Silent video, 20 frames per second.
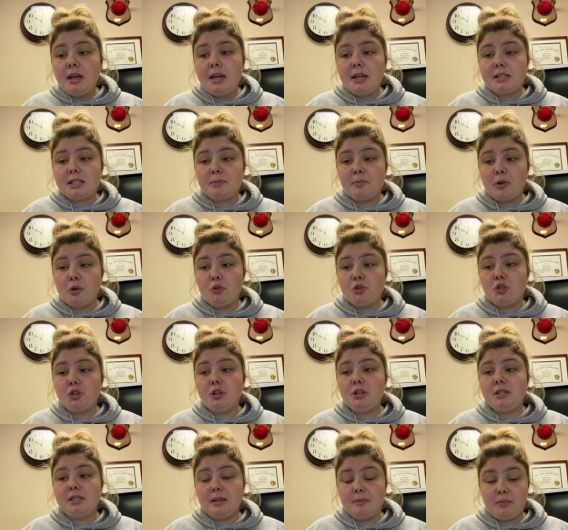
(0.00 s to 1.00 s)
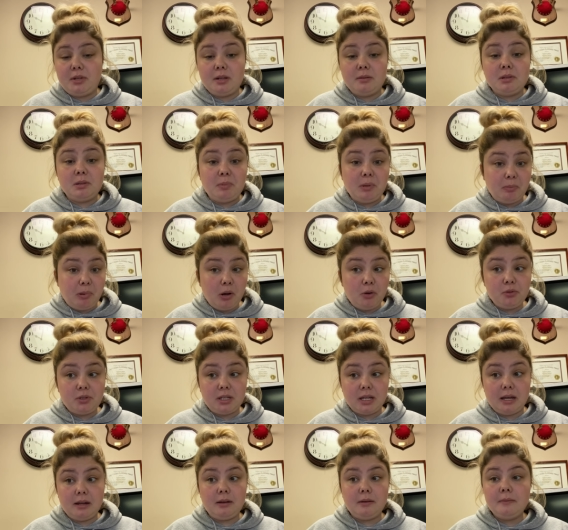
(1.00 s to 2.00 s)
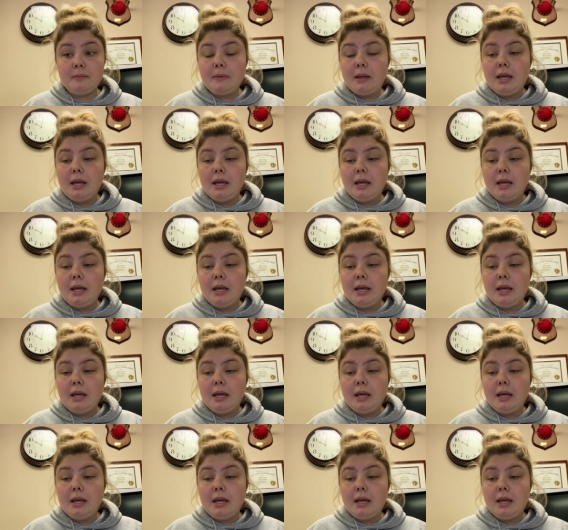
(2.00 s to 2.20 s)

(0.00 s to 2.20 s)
exposure symptoms be posted?